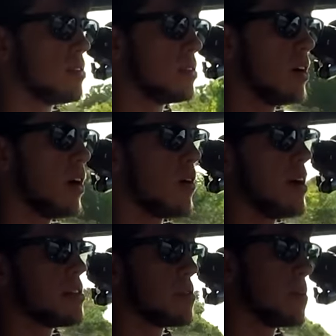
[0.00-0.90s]
All
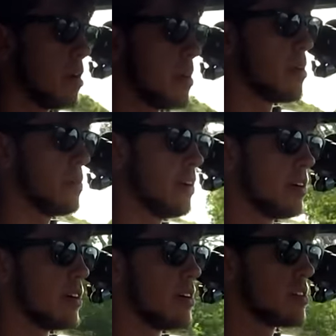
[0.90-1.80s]
right, so we're coming up
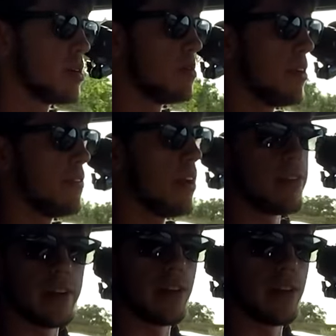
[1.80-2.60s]
here on some of my favorite